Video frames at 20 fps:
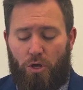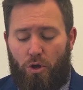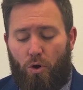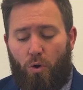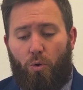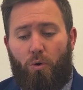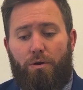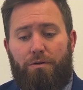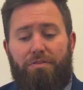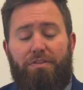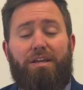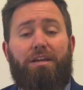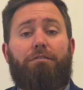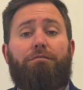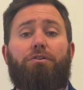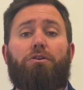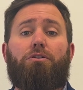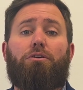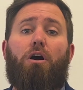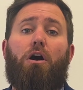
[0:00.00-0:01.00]
Or think of
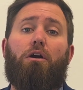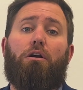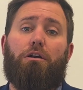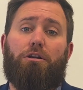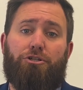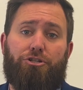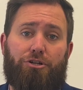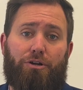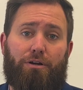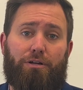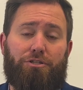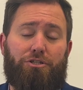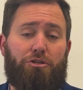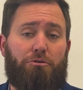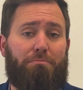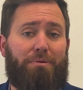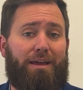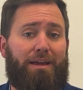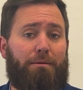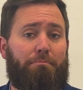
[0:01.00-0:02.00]
your car insurance. You
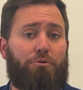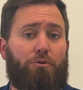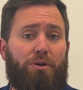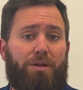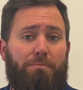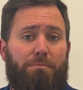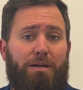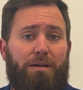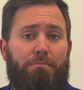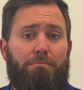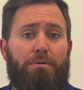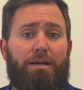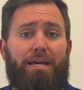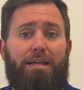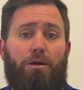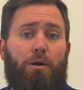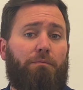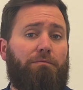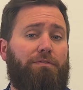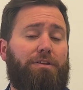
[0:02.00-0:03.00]
pay a premium, and
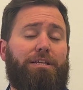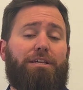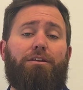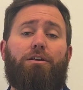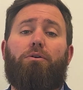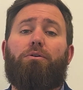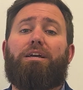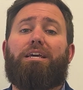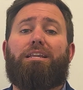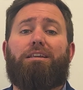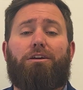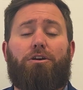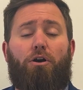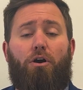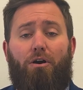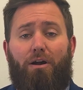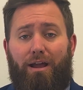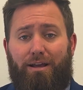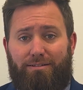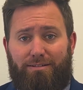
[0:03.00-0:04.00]
hopefully you don't get in a
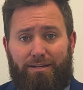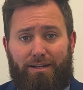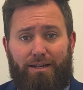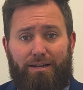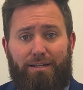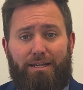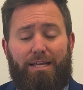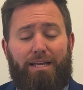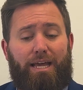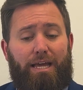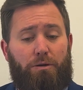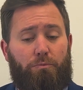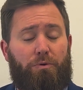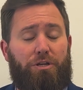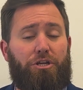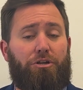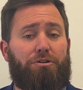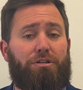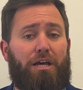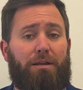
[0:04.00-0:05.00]
car accident. And when
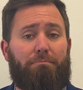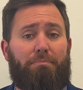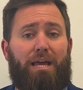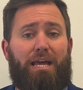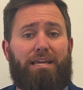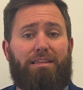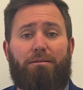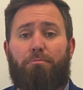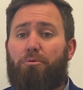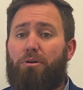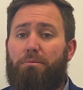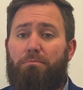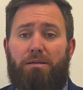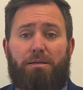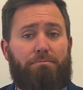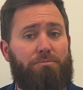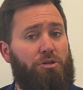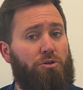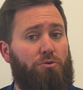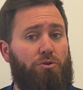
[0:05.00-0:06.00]
you're done paying the
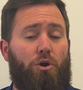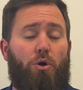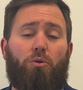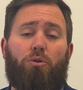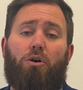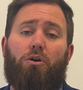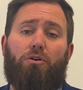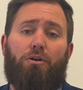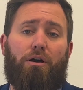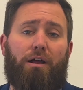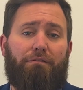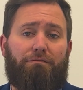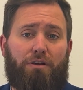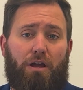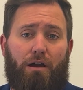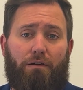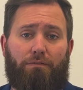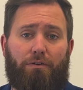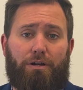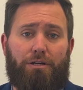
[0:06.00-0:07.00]
premium, you no longer have
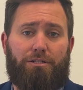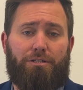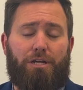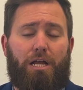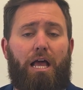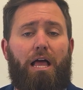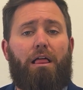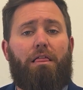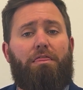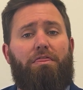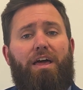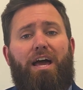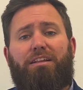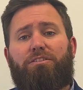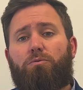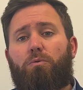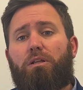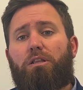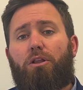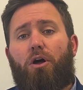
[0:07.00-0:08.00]
coverage.
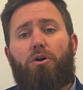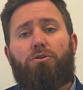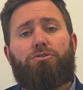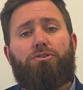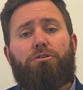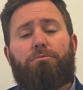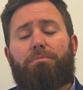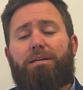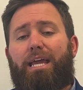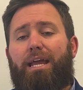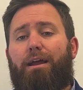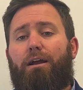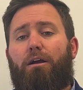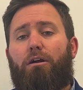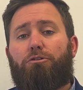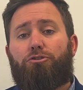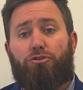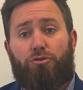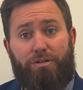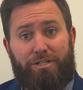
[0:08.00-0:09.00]
That's what long-term
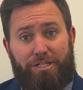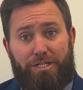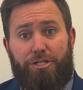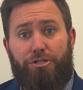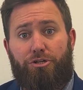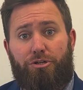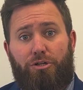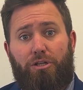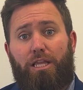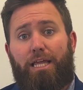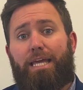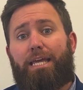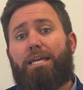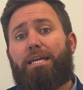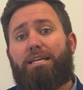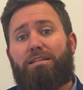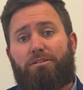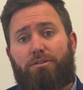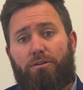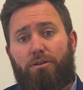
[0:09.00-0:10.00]
care traditionally
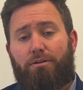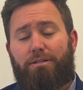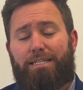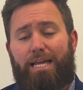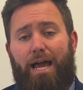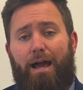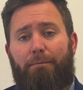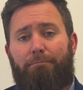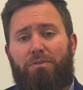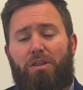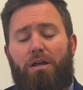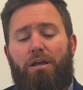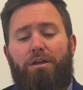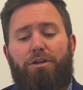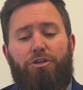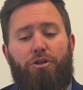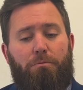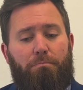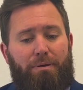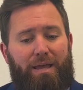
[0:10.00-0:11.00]
is looked at.
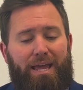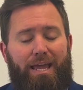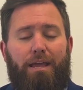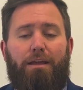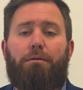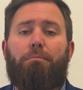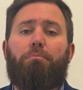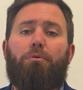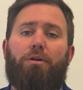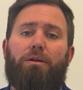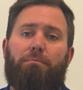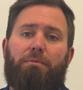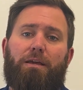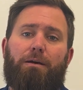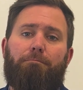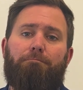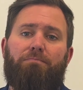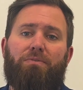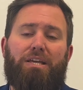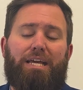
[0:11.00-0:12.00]
You're paying a
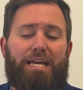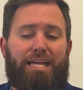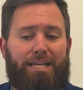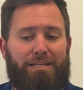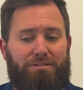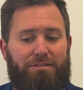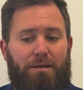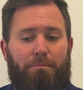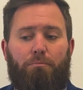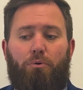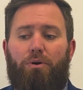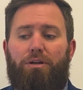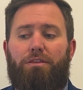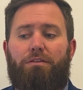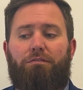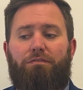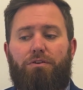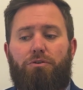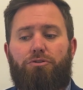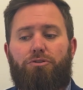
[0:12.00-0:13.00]
premium, and at some point in the
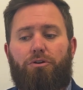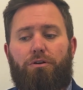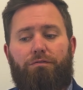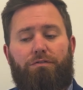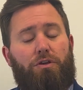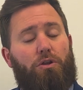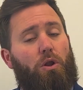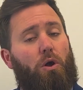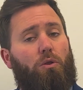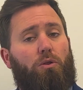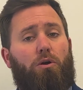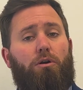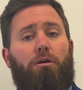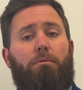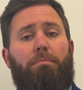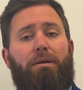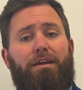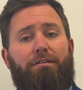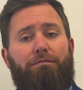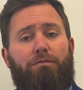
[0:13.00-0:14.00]
future, if you no longer
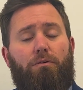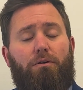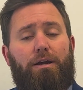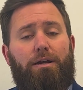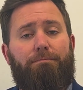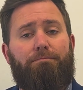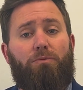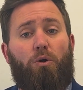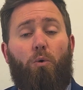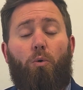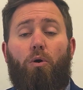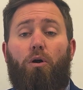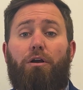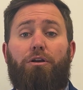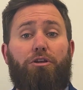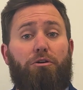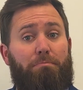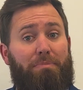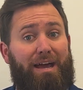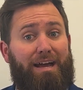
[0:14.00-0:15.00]
pay for it, or
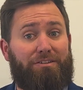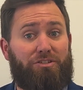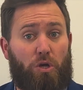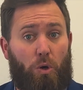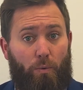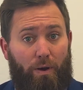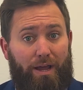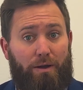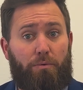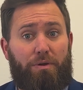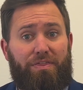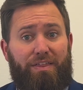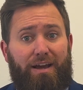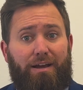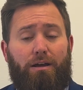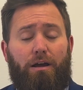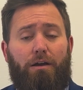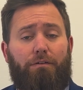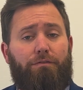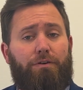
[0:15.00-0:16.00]
you pass away with
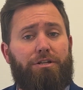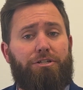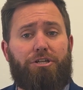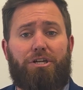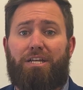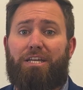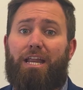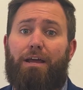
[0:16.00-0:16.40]
that coverage and